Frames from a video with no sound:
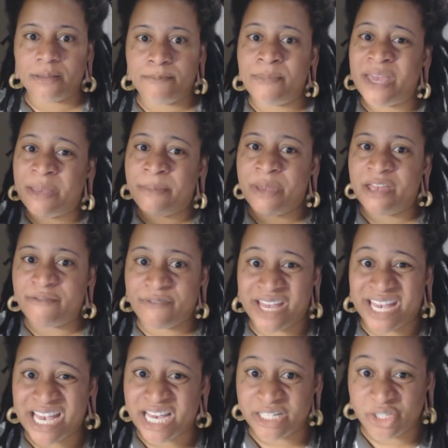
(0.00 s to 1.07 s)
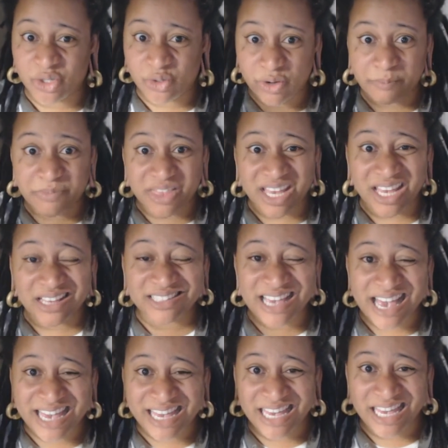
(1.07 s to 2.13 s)
maybe if I kind of script things,
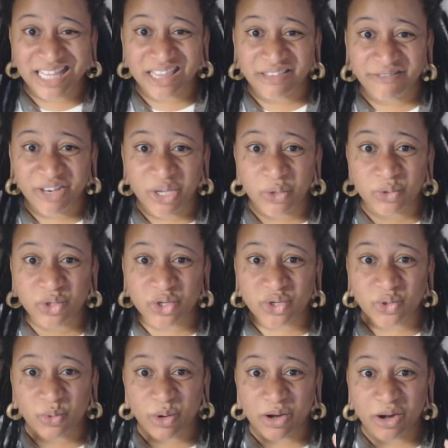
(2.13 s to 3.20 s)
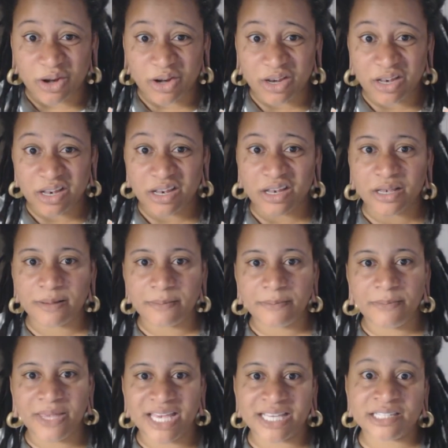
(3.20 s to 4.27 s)
I can get the videos shorter.
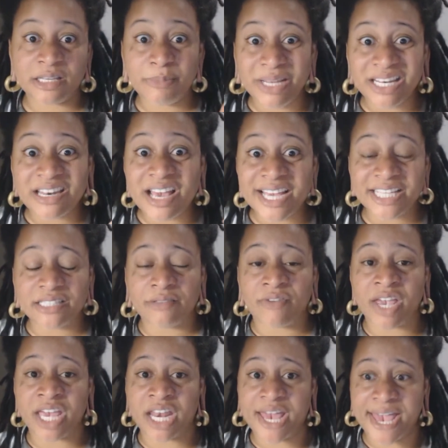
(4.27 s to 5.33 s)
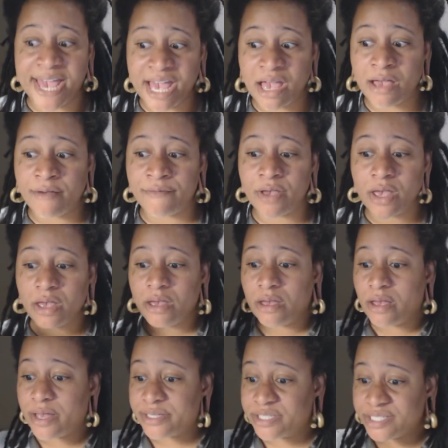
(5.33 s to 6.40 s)
Because it'd be nice if I could have
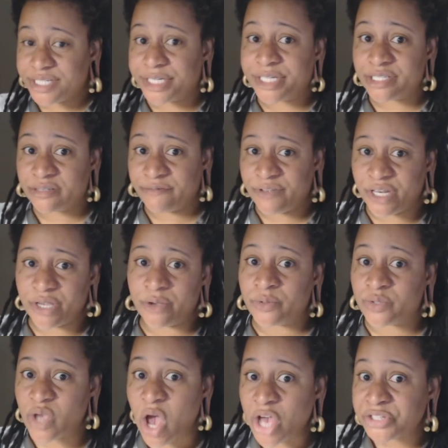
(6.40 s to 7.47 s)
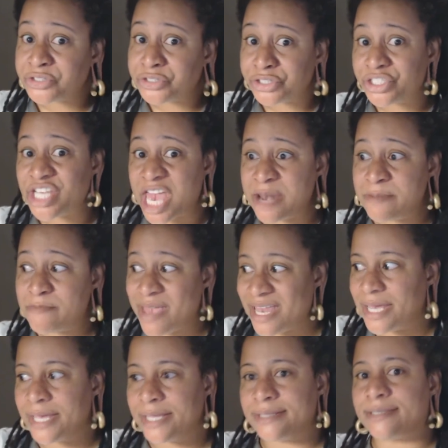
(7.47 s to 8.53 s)
a series of videos under 10
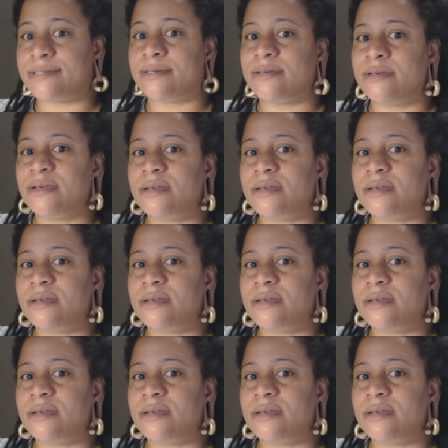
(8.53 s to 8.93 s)
minutes